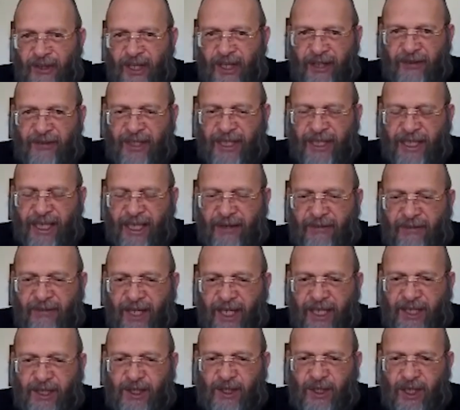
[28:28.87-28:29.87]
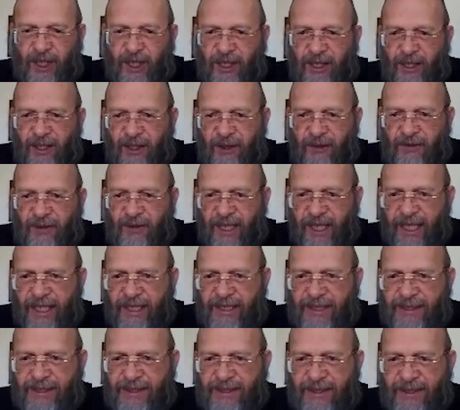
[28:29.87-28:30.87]
having a vector of
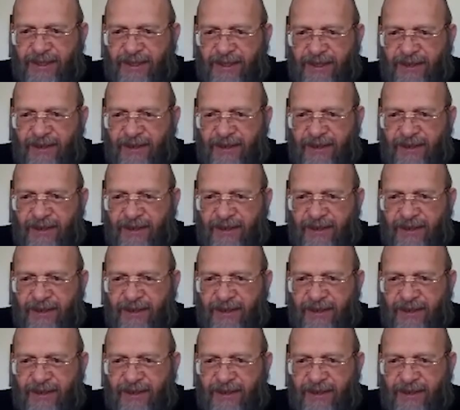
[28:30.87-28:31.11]
length